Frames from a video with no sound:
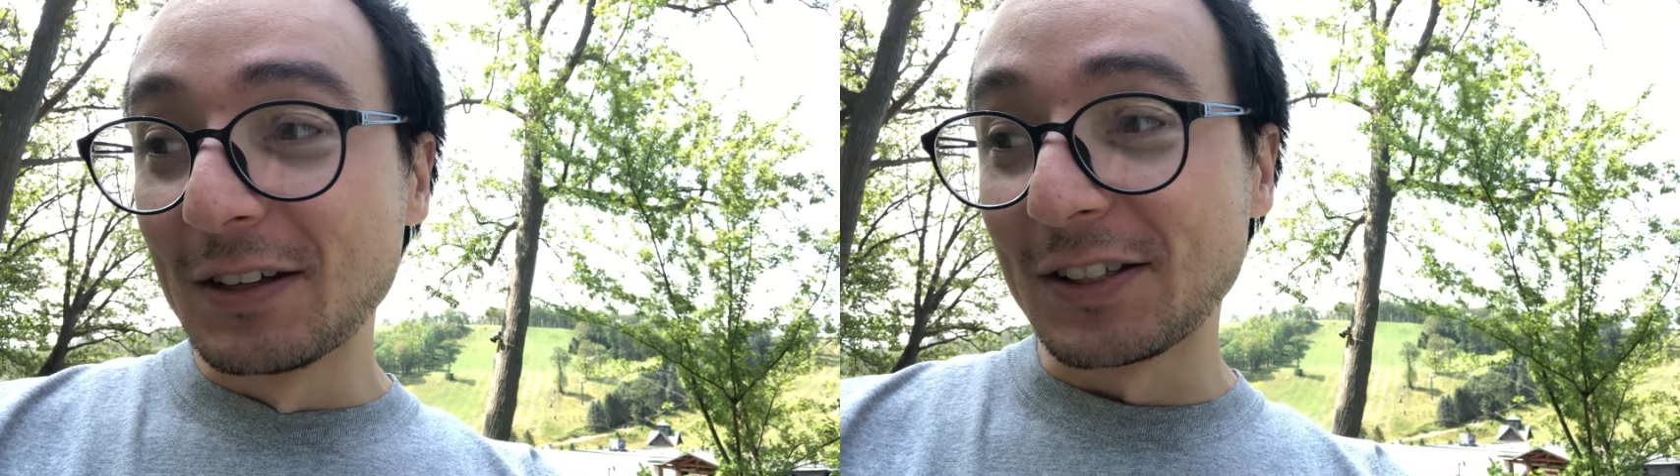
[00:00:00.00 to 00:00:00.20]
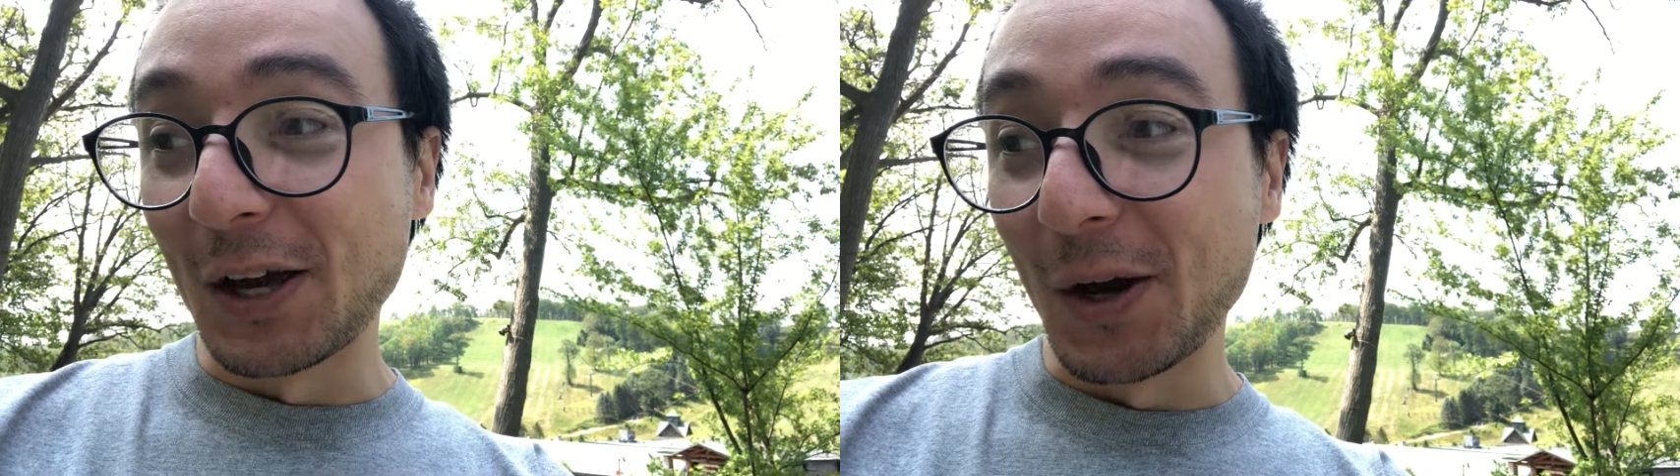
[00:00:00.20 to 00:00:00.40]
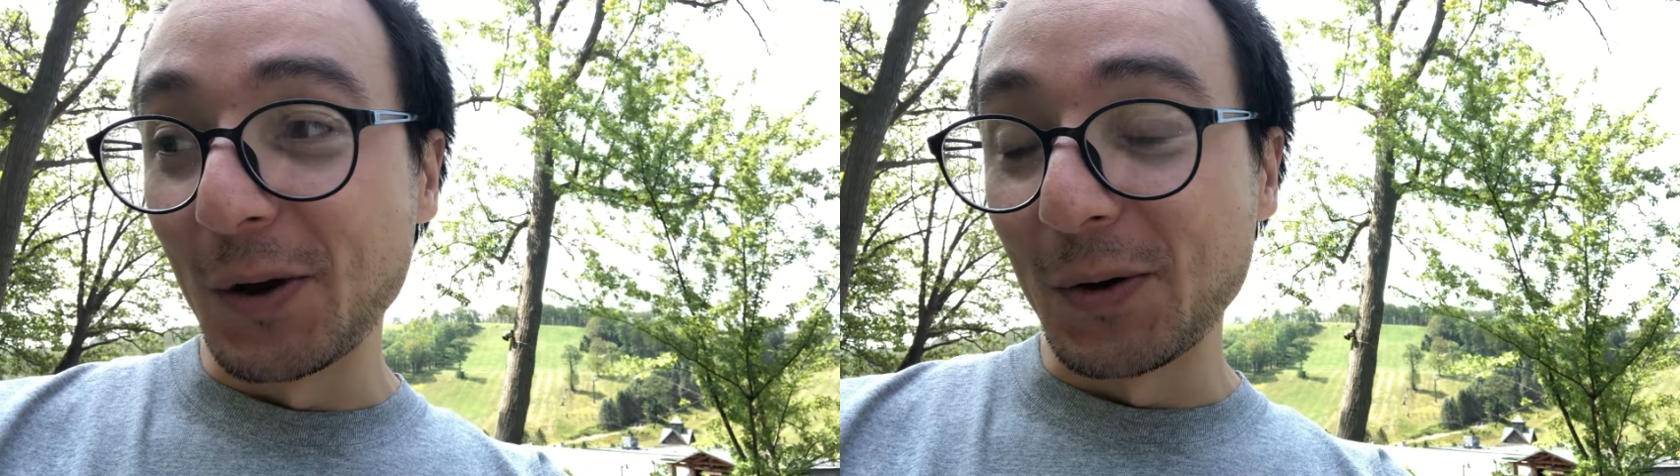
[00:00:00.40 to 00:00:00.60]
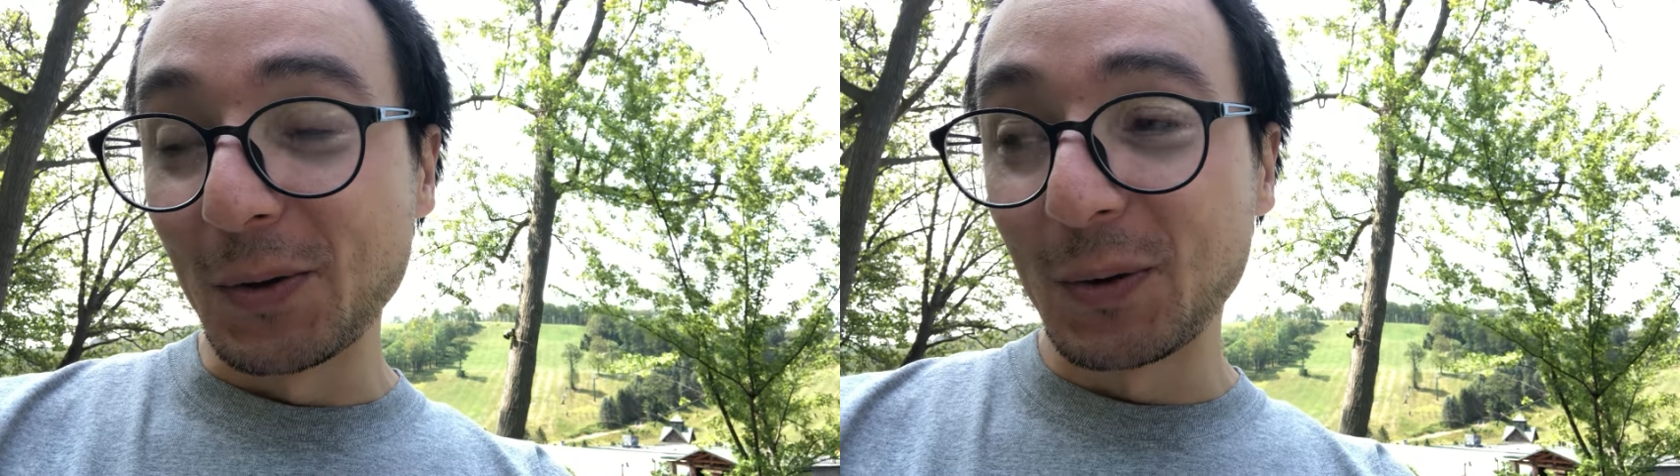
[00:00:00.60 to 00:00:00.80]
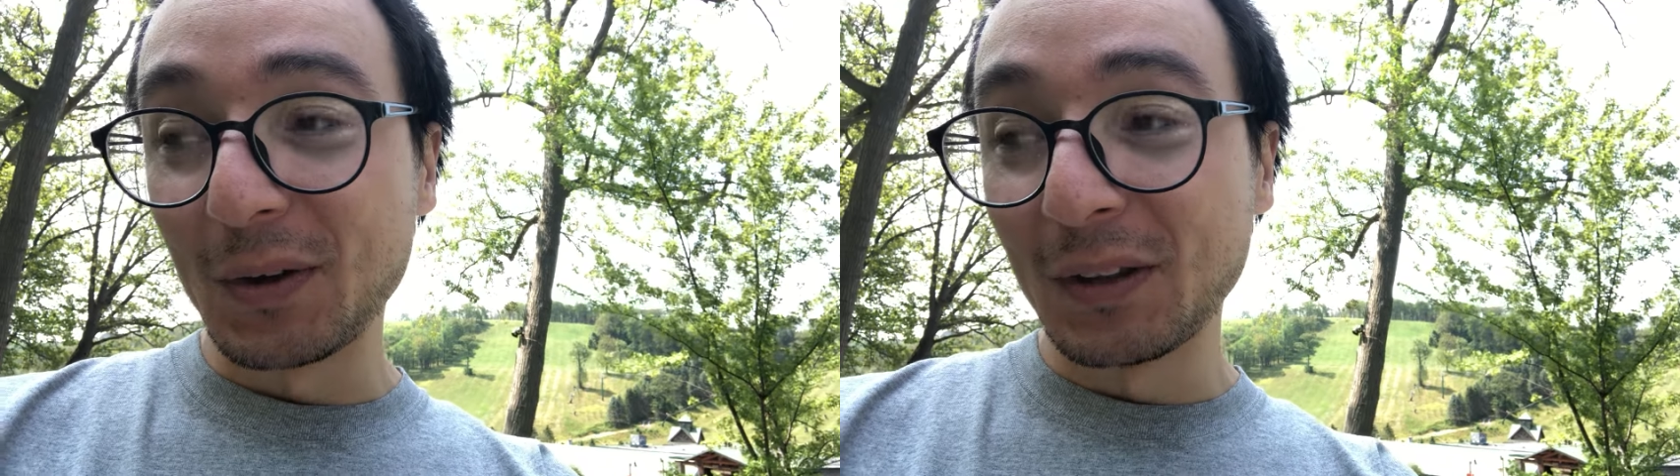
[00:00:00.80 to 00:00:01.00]

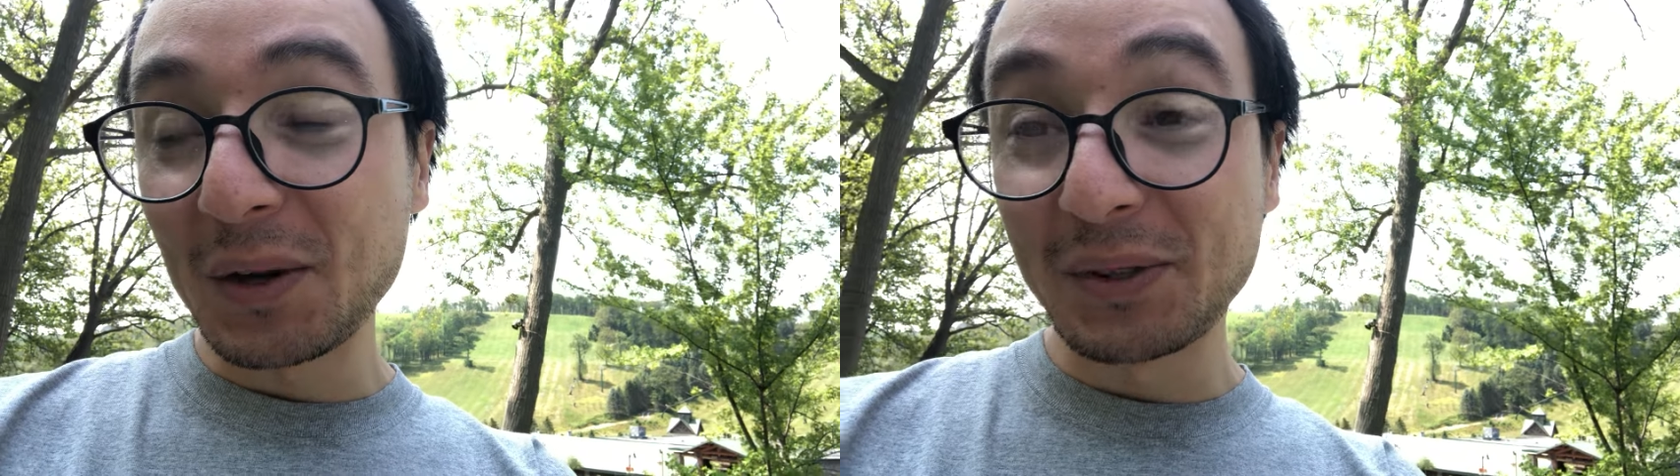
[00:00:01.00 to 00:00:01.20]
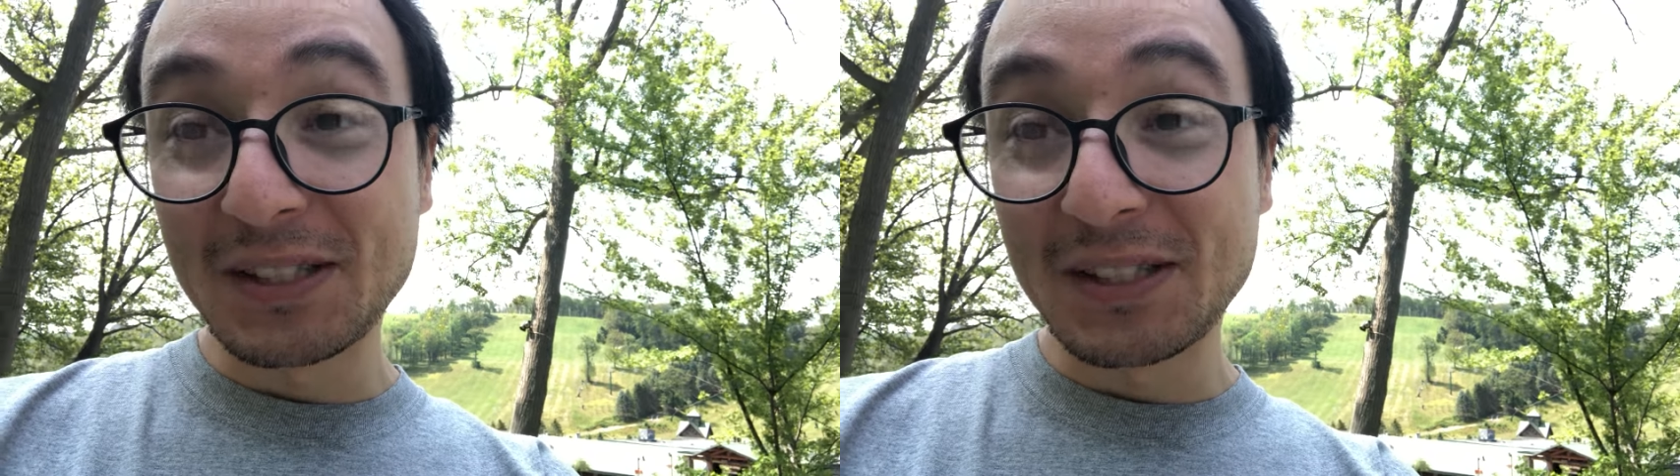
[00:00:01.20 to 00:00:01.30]
So luck was